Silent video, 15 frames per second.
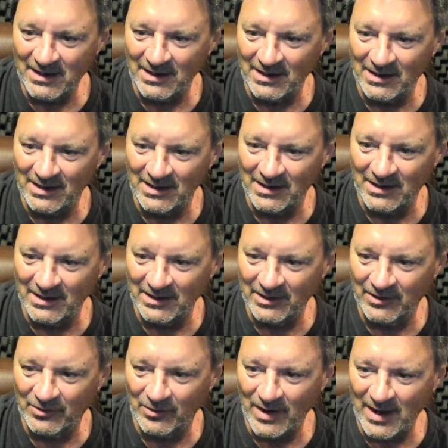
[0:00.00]
uh,
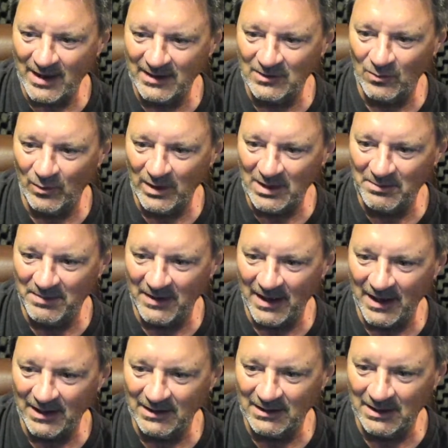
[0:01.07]
Greg in Winnipeg.